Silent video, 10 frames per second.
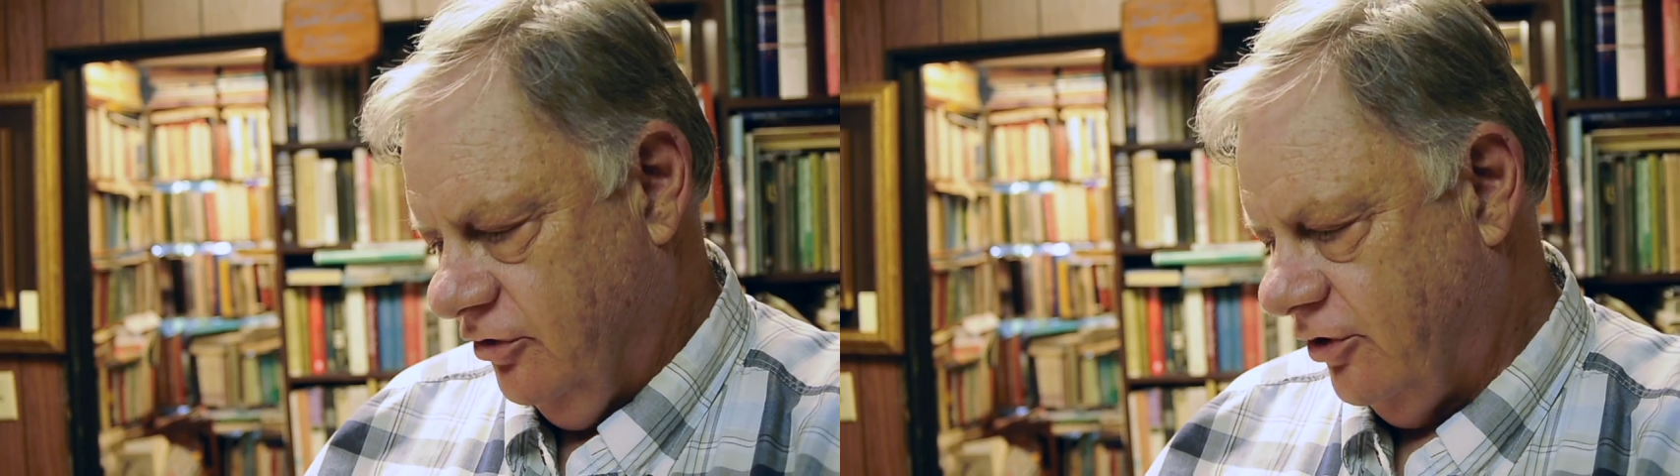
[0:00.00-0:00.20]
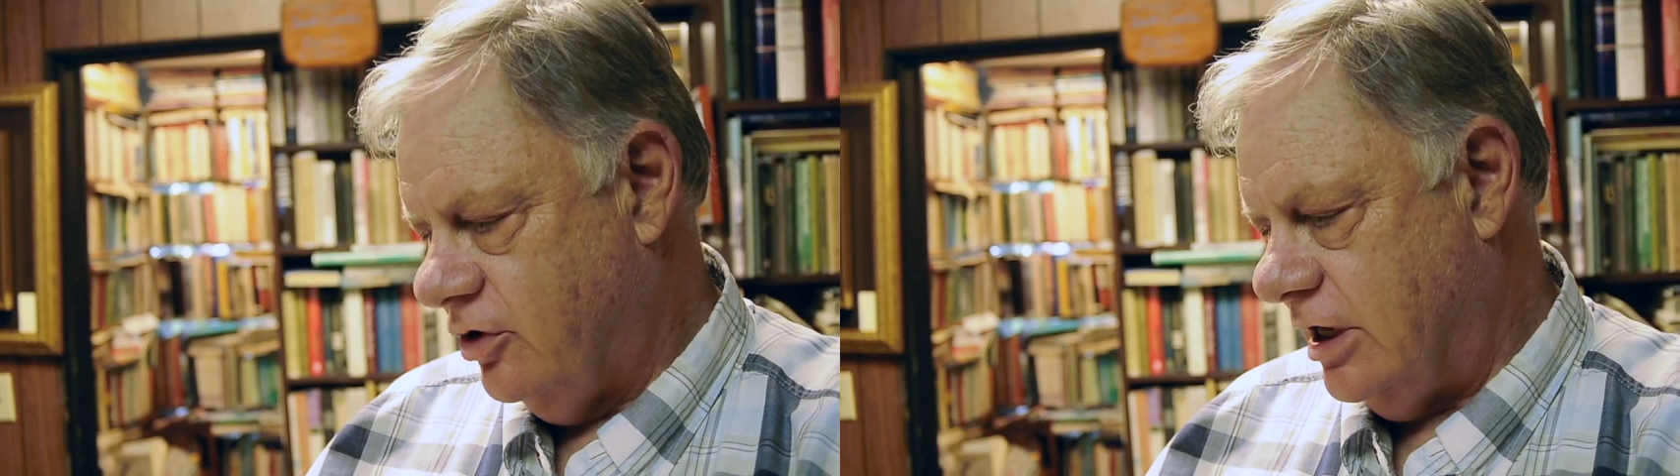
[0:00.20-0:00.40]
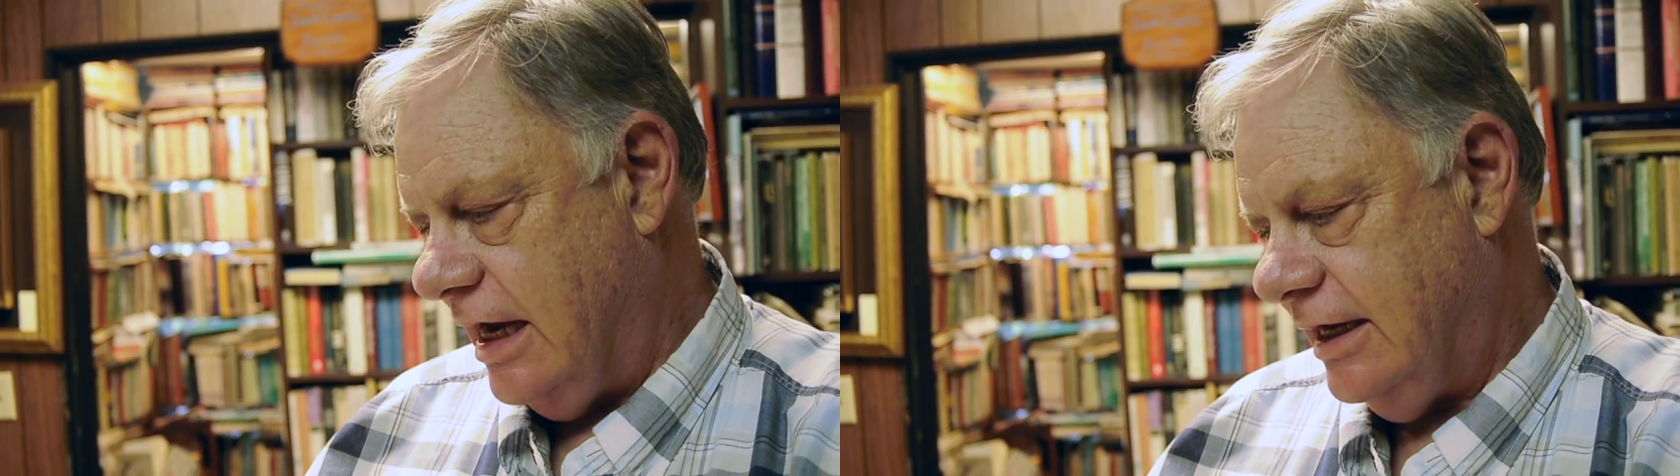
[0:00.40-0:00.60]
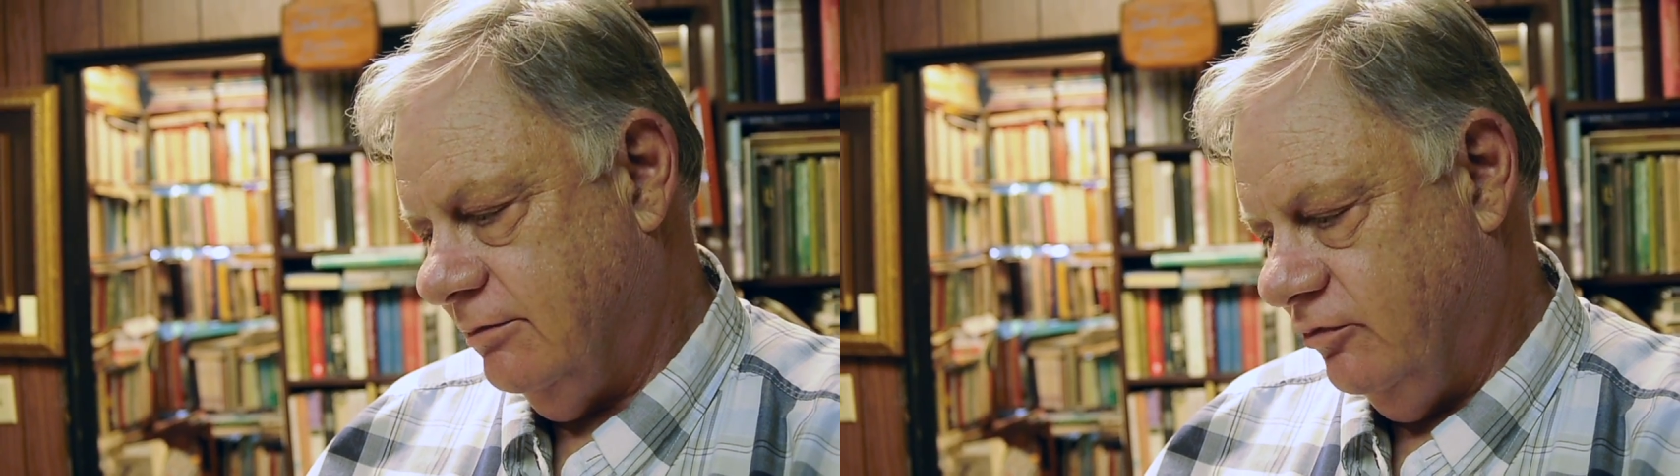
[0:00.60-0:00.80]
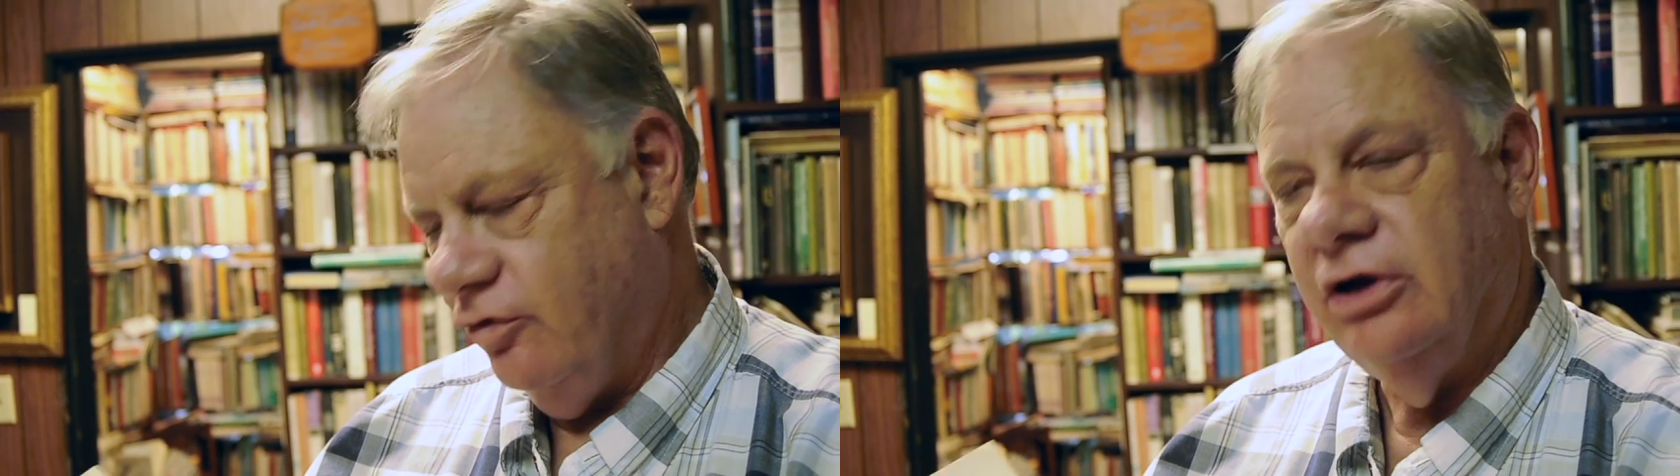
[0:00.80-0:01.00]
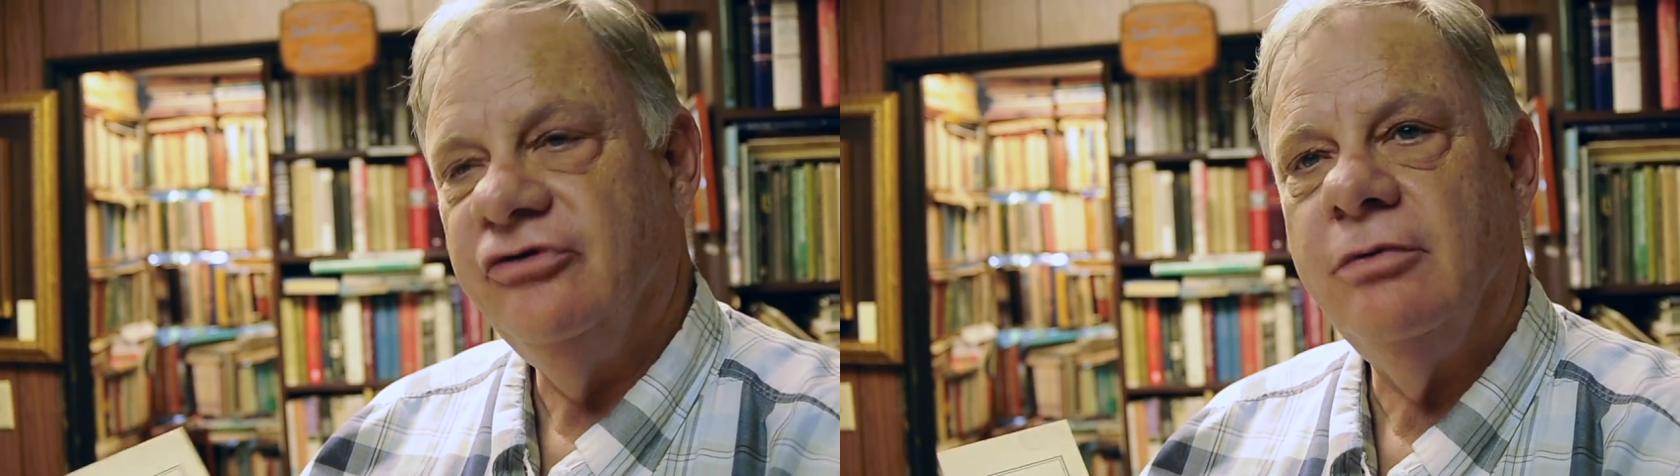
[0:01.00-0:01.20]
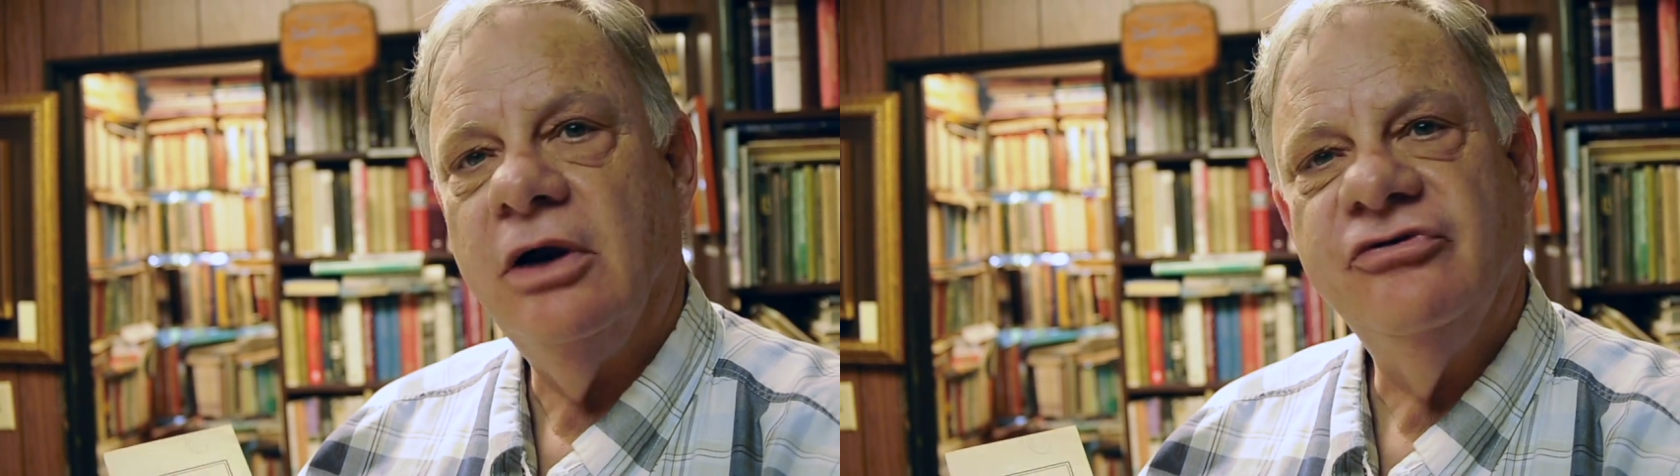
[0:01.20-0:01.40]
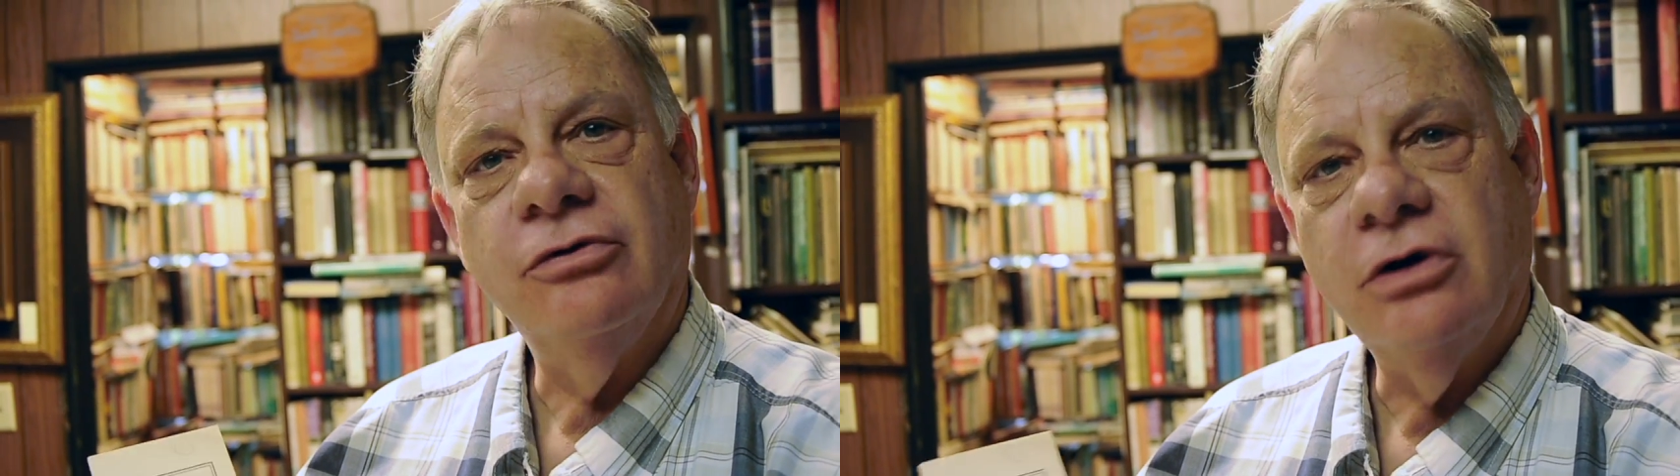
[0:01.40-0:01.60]
The third item was
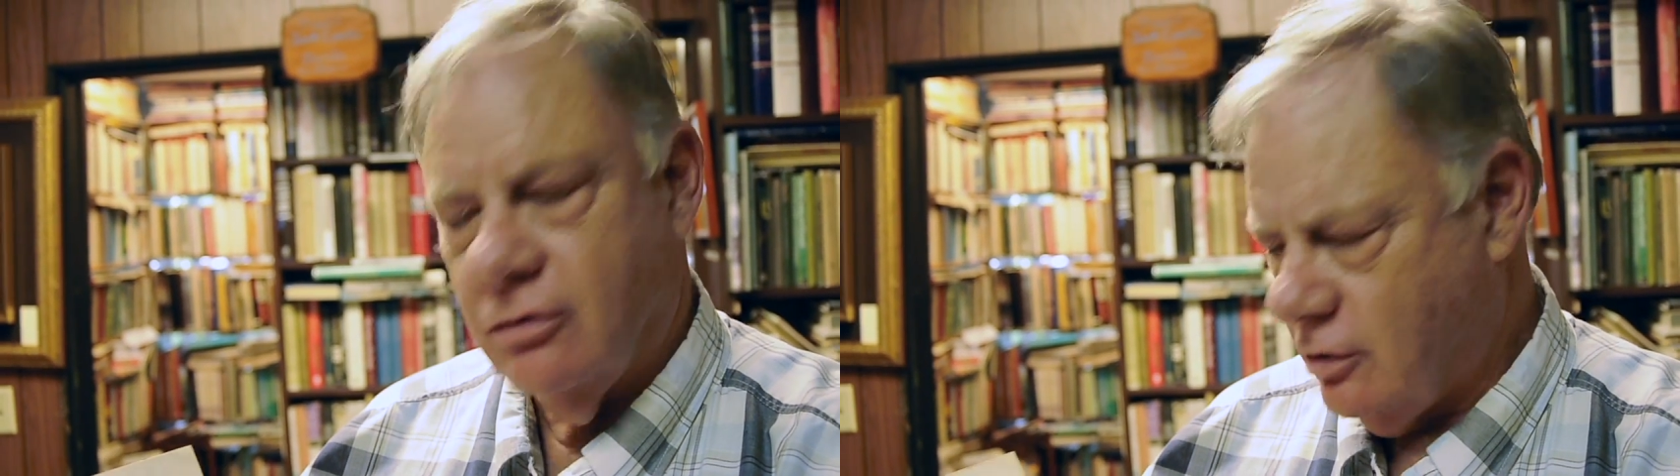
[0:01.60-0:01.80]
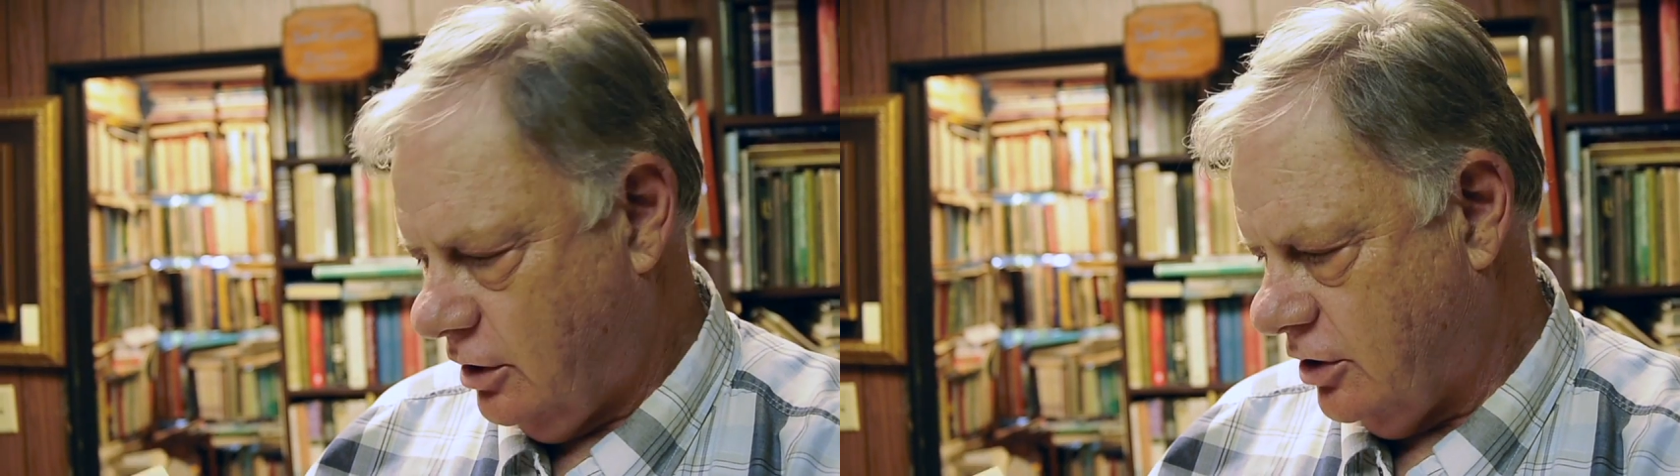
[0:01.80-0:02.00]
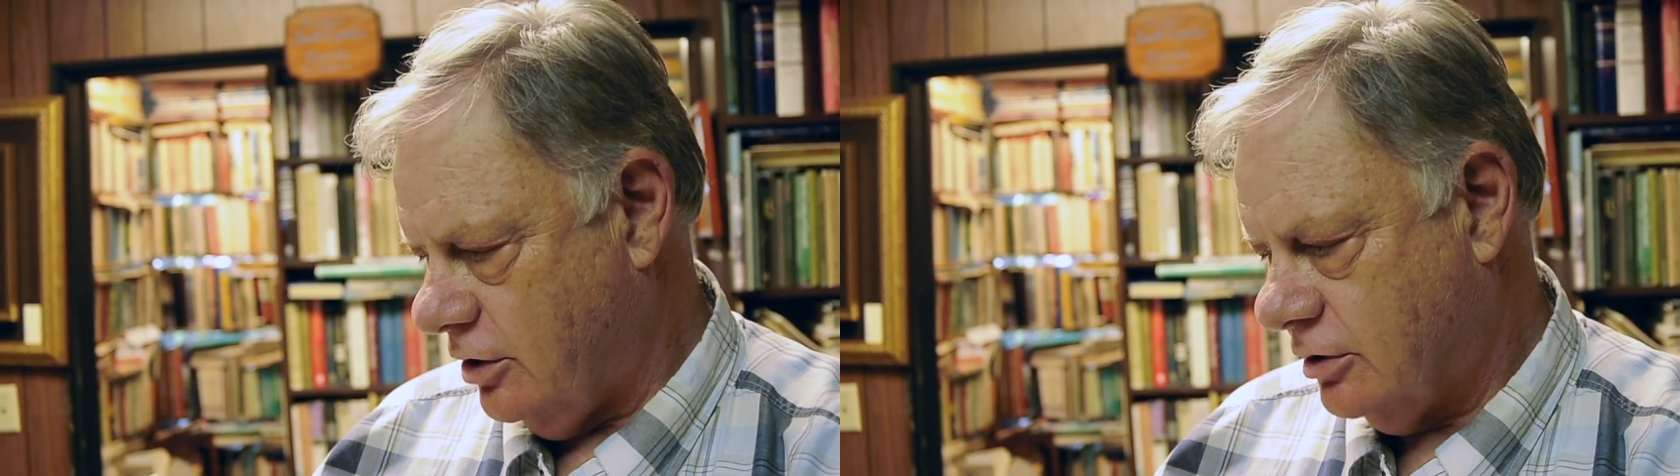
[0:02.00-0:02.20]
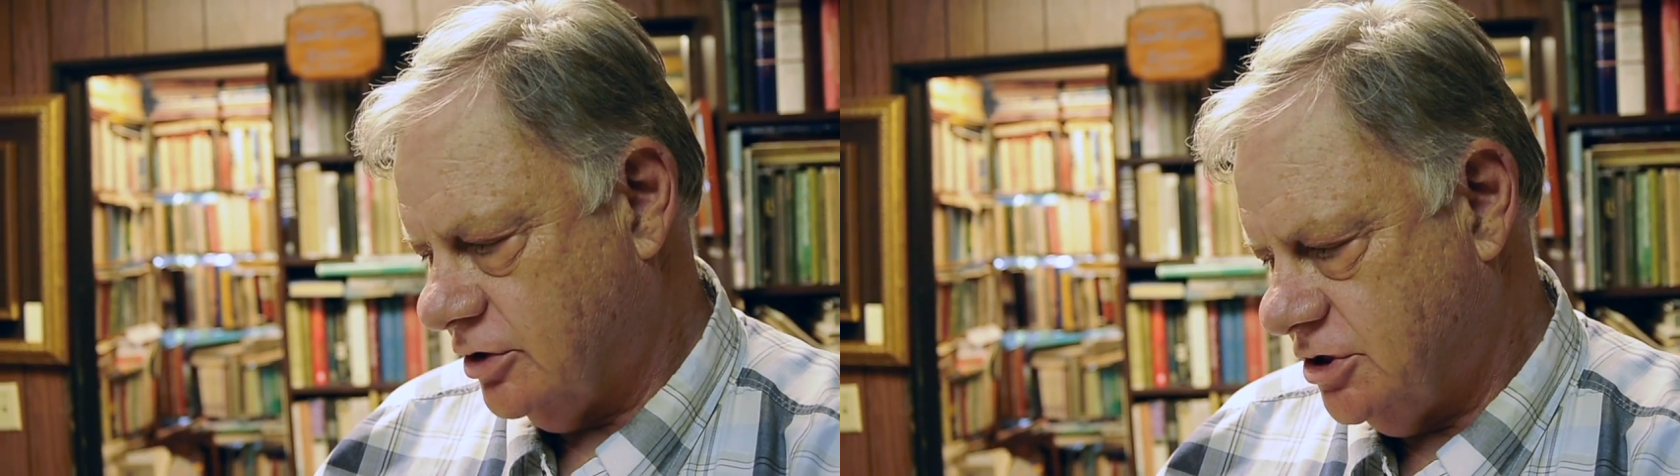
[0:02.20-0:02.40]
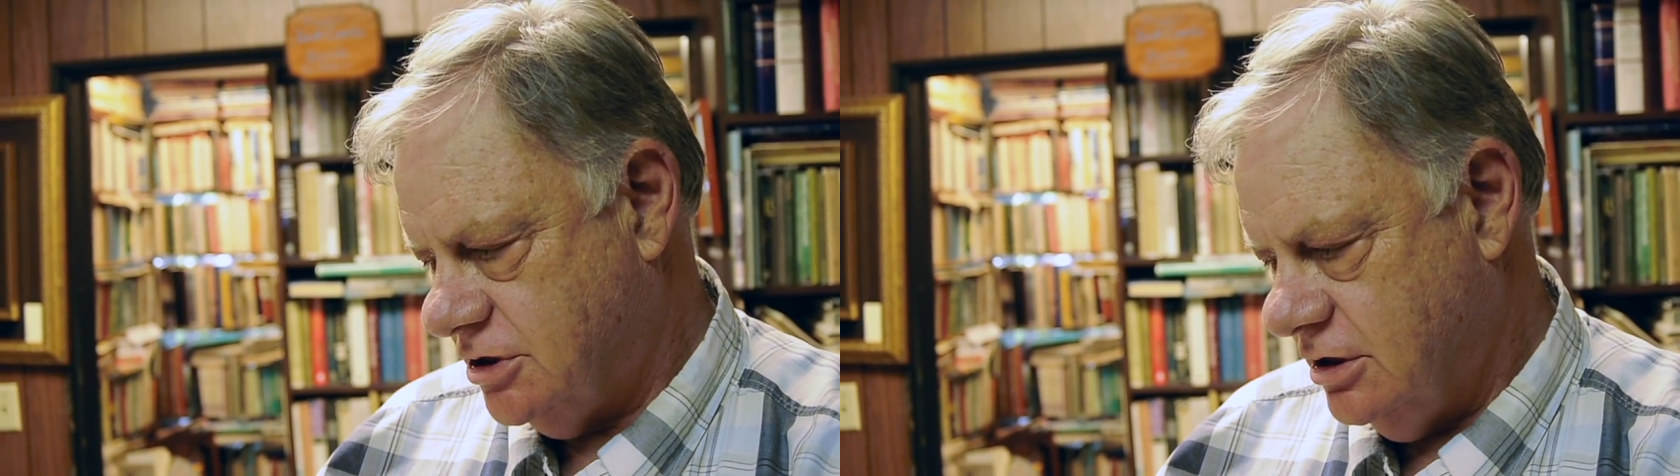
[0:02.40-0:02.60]
Russell Kirk's